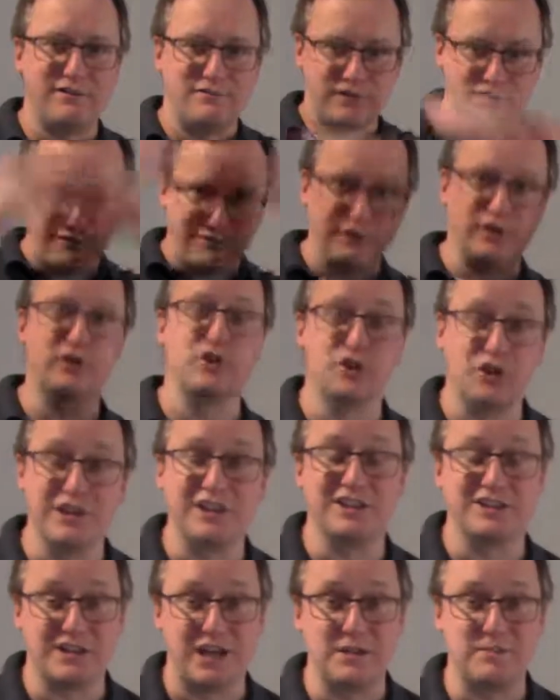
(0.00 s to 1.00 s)
different
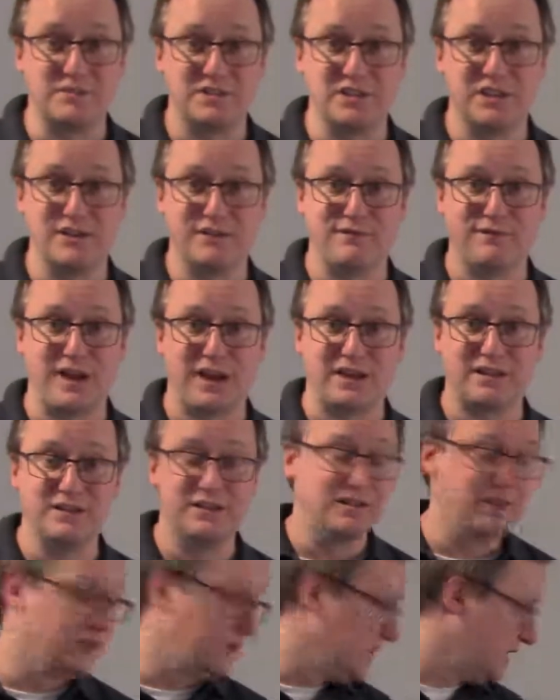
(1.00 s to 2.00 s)
genotypes in effect.
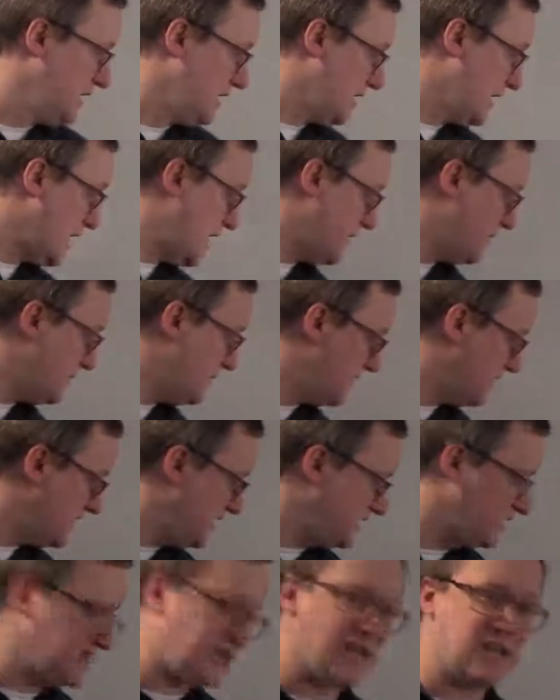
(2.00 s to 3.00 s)
In
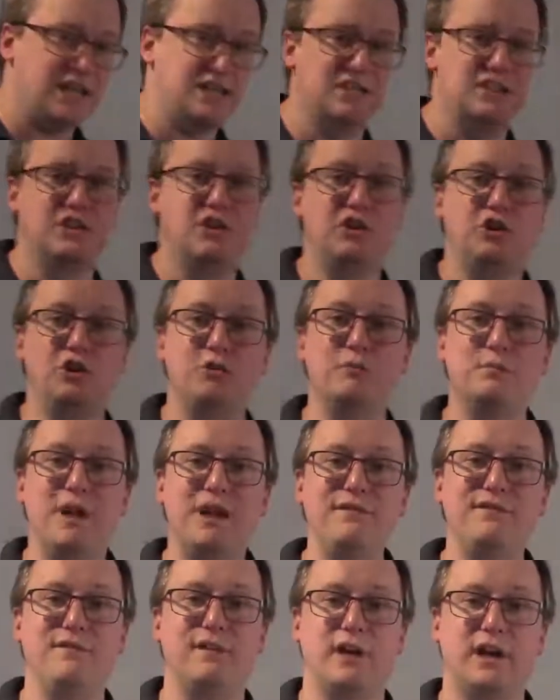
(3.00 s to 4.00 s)
this case, you
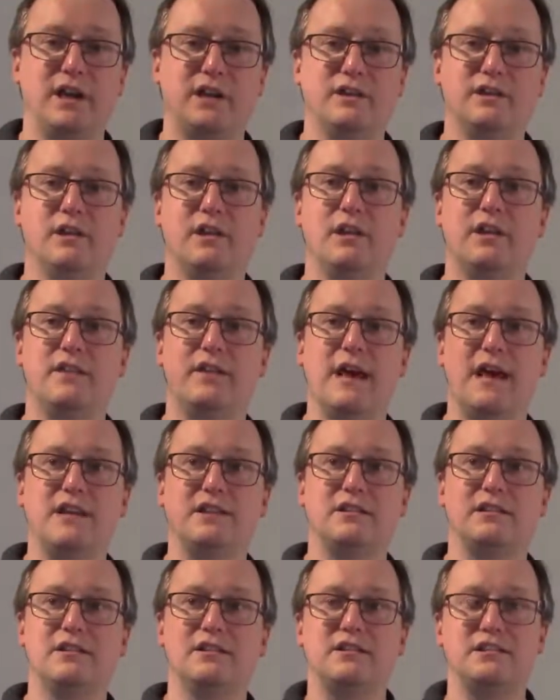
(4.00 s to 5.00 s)
may find
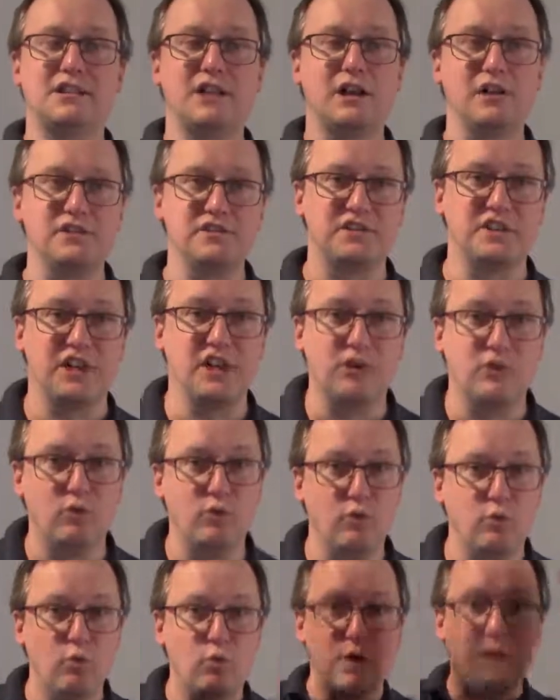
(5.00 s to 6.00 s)
that cells
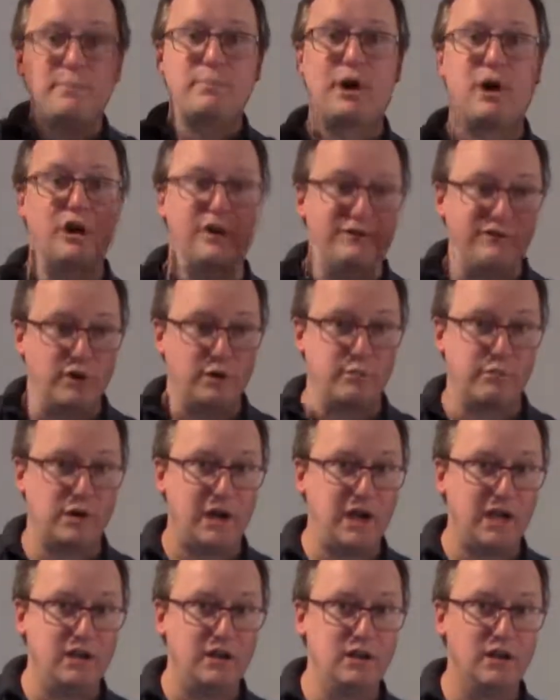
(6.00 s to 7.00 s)
in one part of your
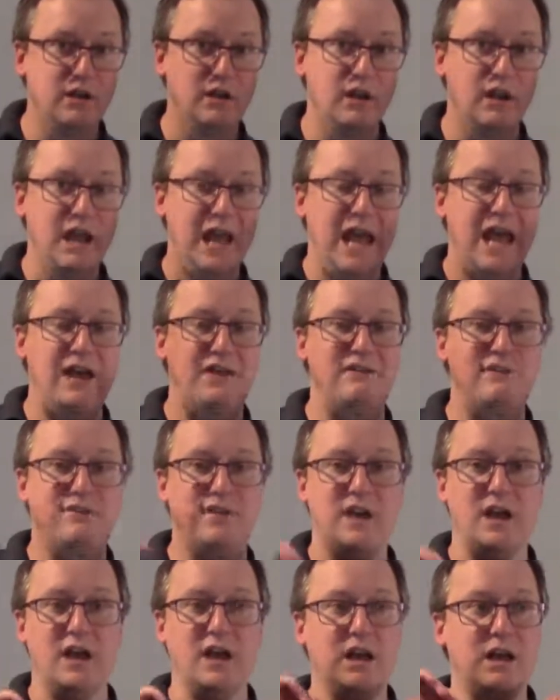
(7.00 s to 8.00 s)
brain have
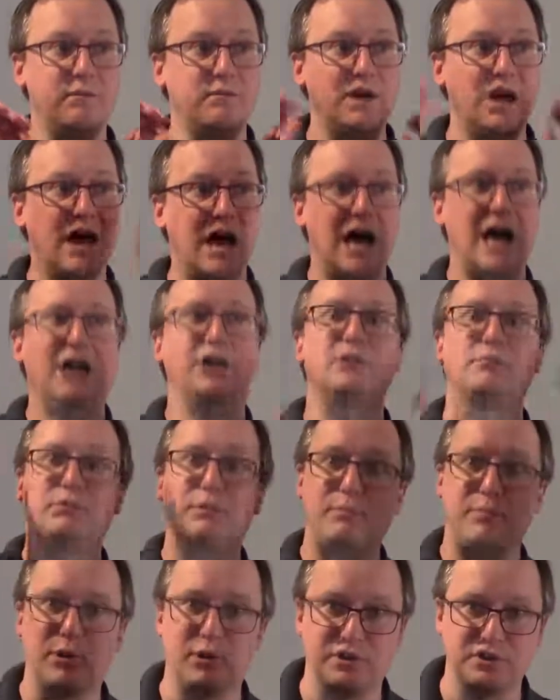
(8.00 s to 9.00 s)
a higher
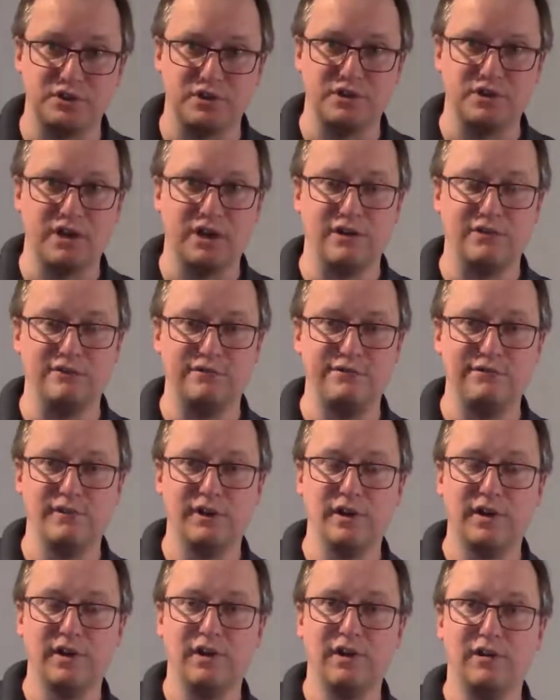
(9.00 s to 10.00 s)
proportion of
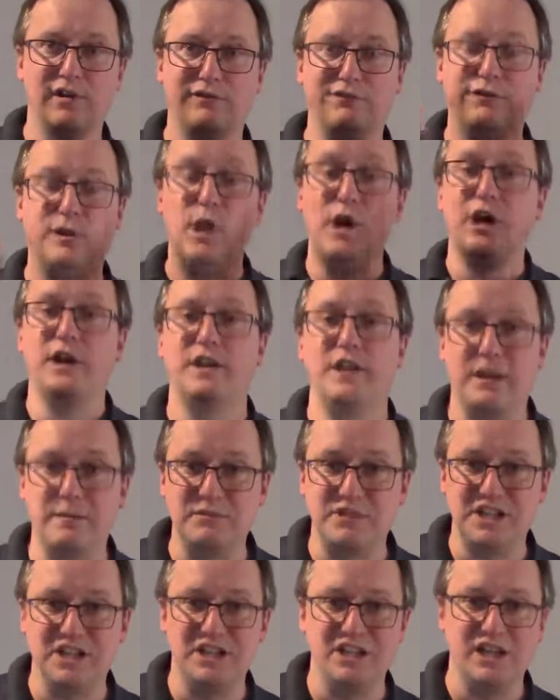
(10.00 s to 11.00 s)
flawed
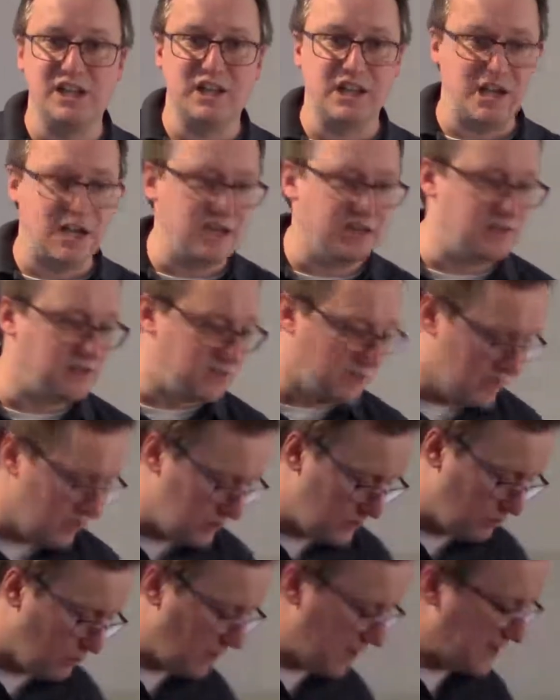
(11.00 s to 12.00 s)
mtDNAs,
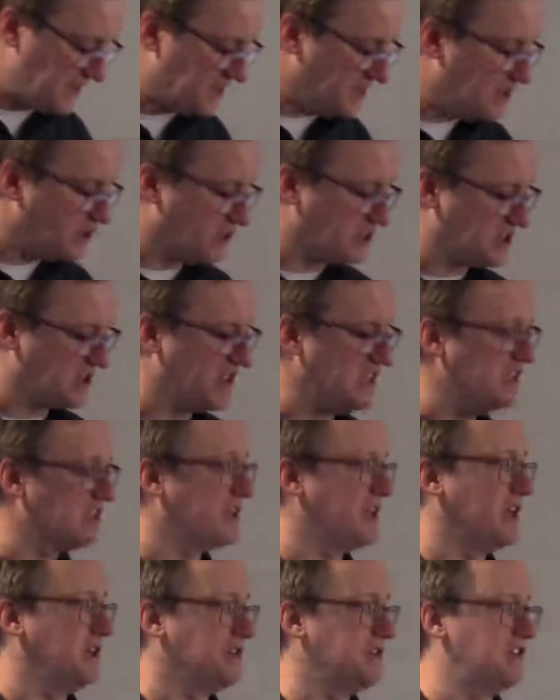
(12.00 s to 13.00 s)
whereas in your skin
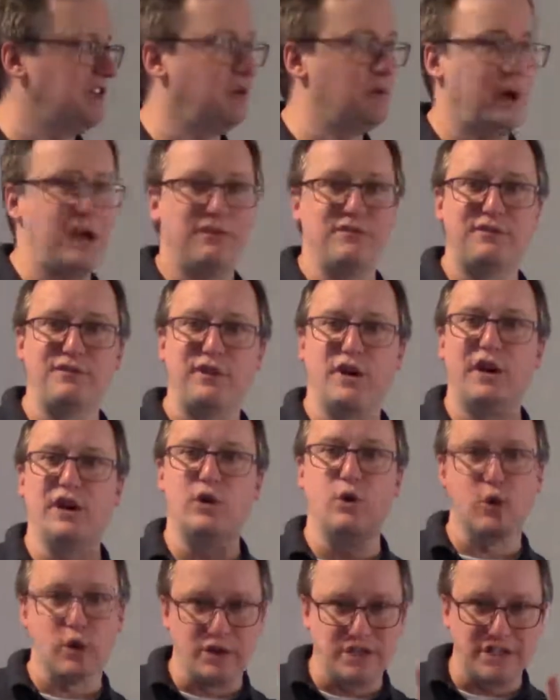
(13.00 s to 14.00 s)
cells you have a very
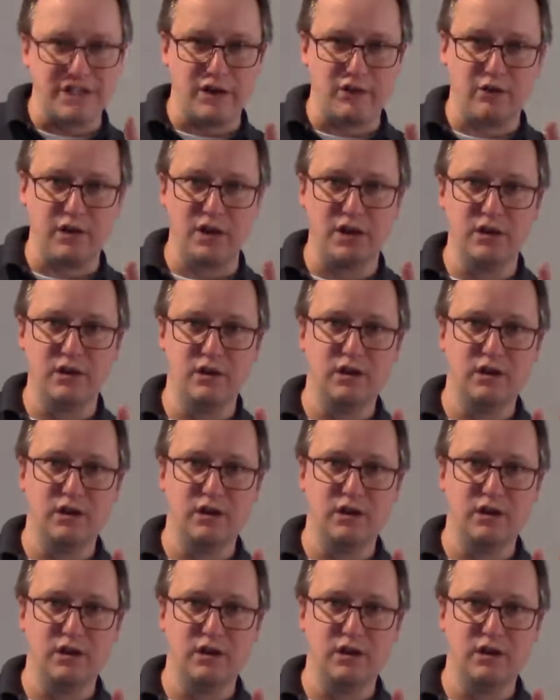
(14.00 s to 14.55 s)
ordinary